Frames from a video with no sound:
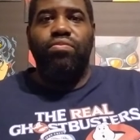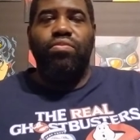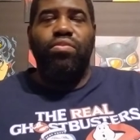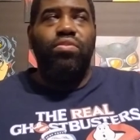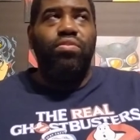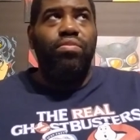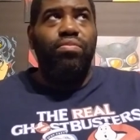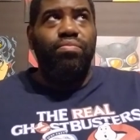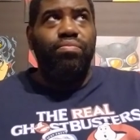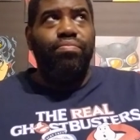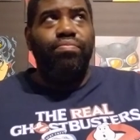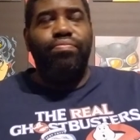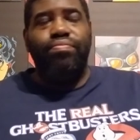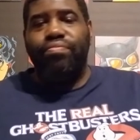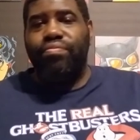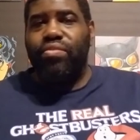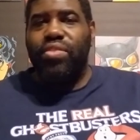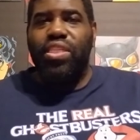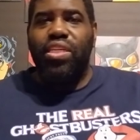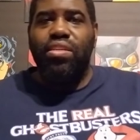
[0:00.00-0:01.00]
Um,
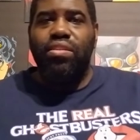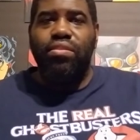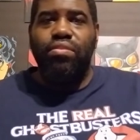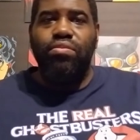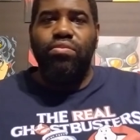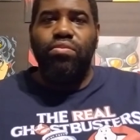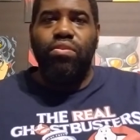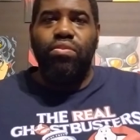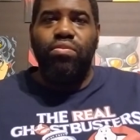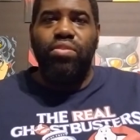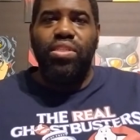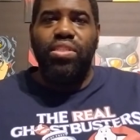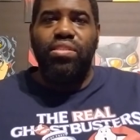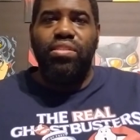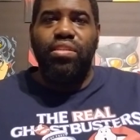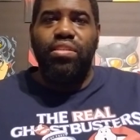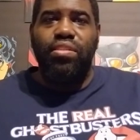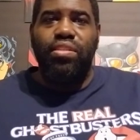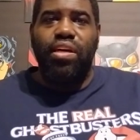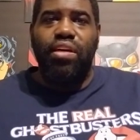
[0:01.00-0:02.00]
you know, he
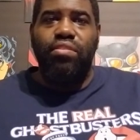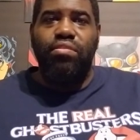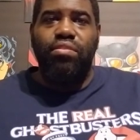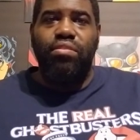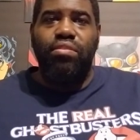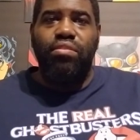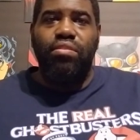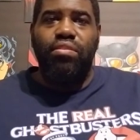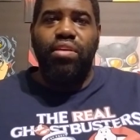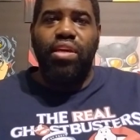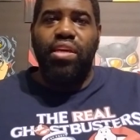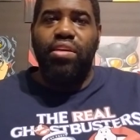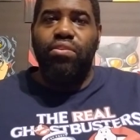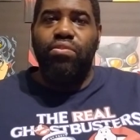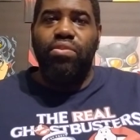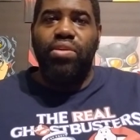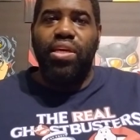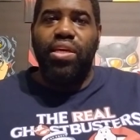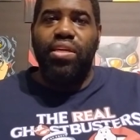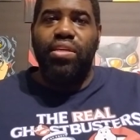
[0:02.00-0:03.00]
sent out the
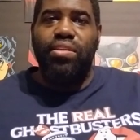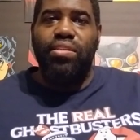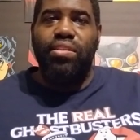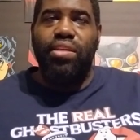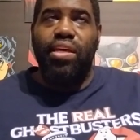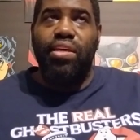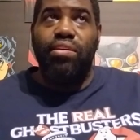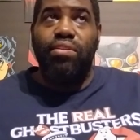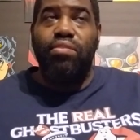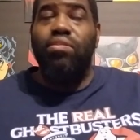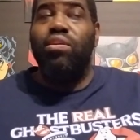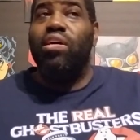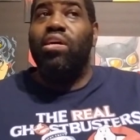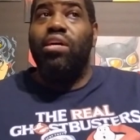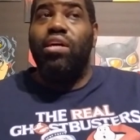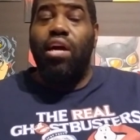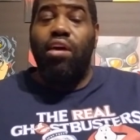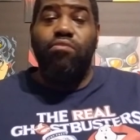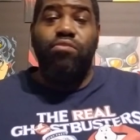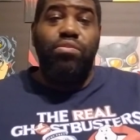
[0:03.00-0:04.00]
AOK that
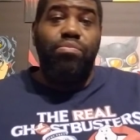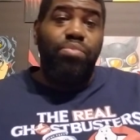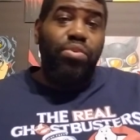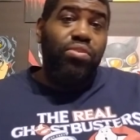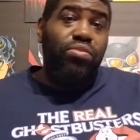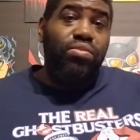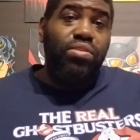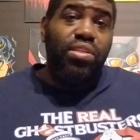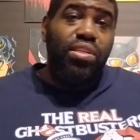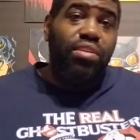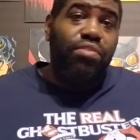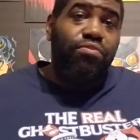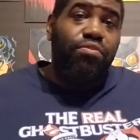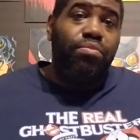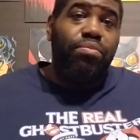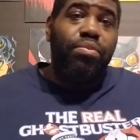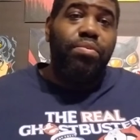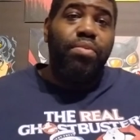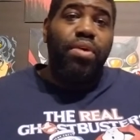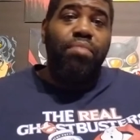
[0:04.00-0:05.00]
I was supposed to get
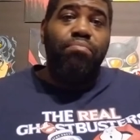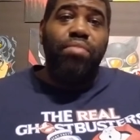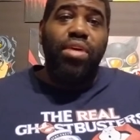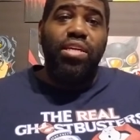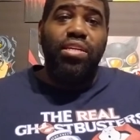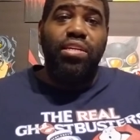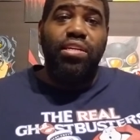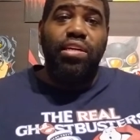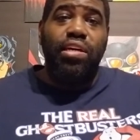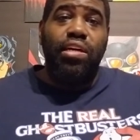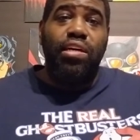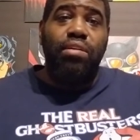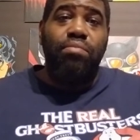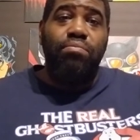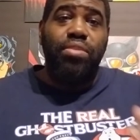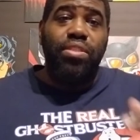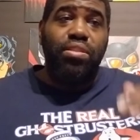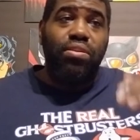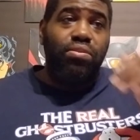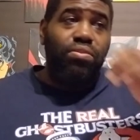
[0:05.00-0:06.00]
from him at MegaCon
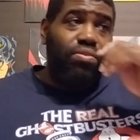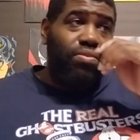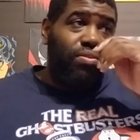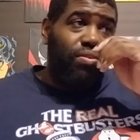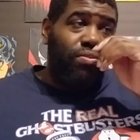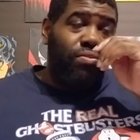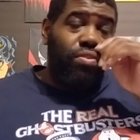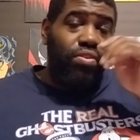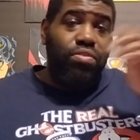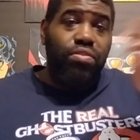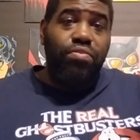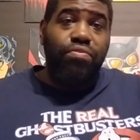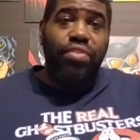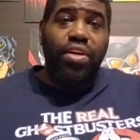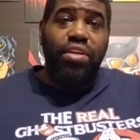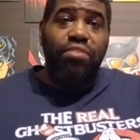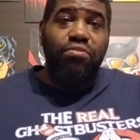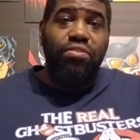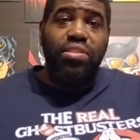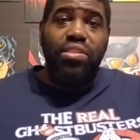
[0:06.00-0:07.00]
but the whole
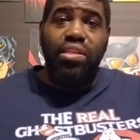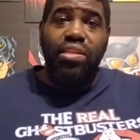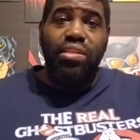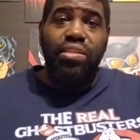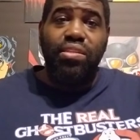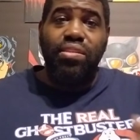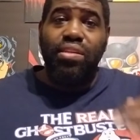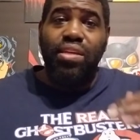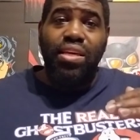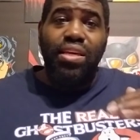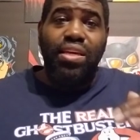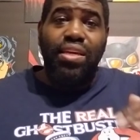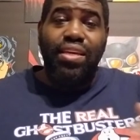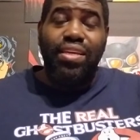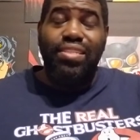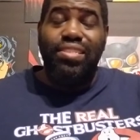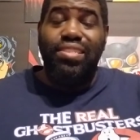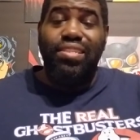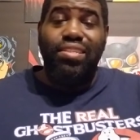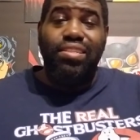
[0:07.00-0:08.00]
coronavirus thing
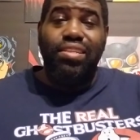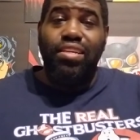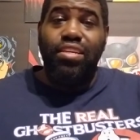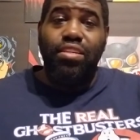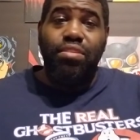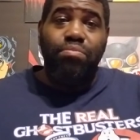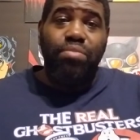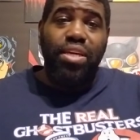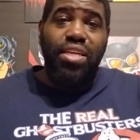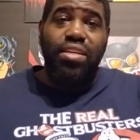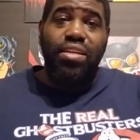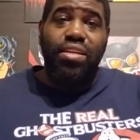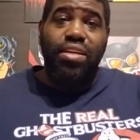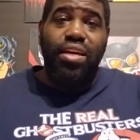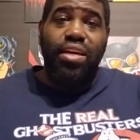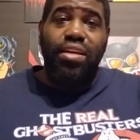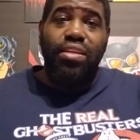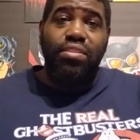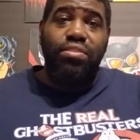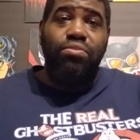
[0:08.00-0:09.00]
has delayed
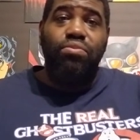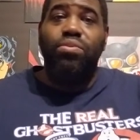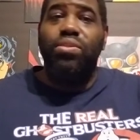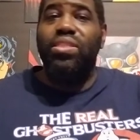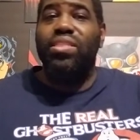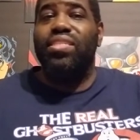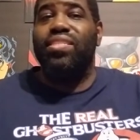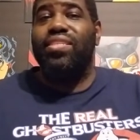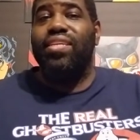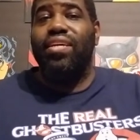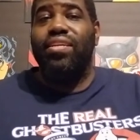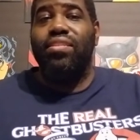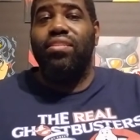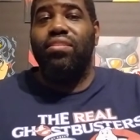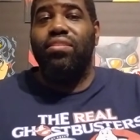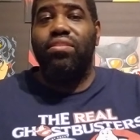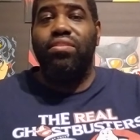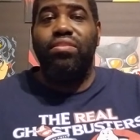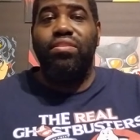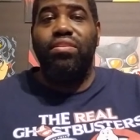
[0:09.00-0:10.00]
MegaCon so he
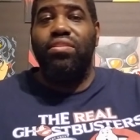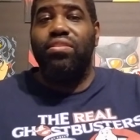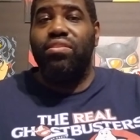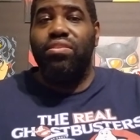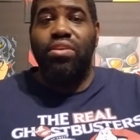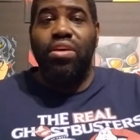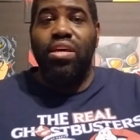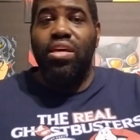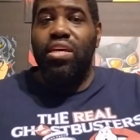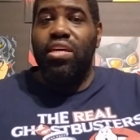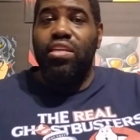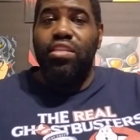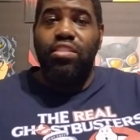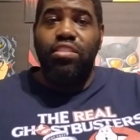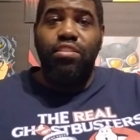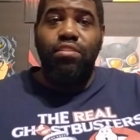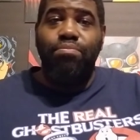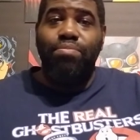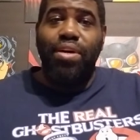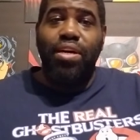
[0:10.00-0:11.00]
decided to just
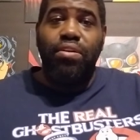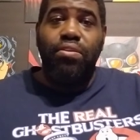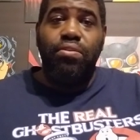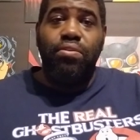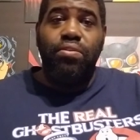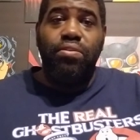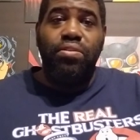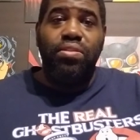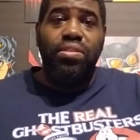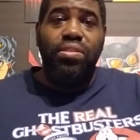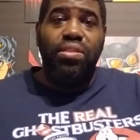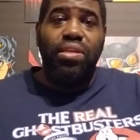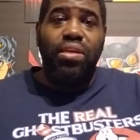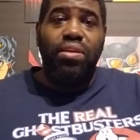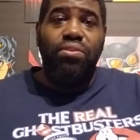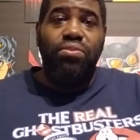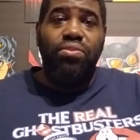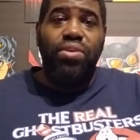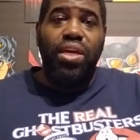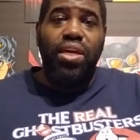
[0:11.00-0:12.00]
ship out all his
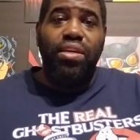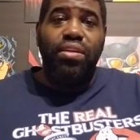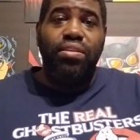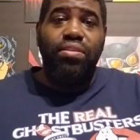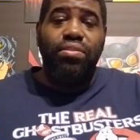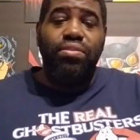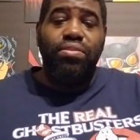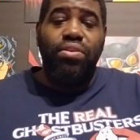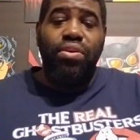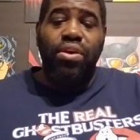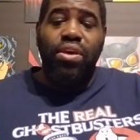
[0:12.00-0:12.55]
AOKs.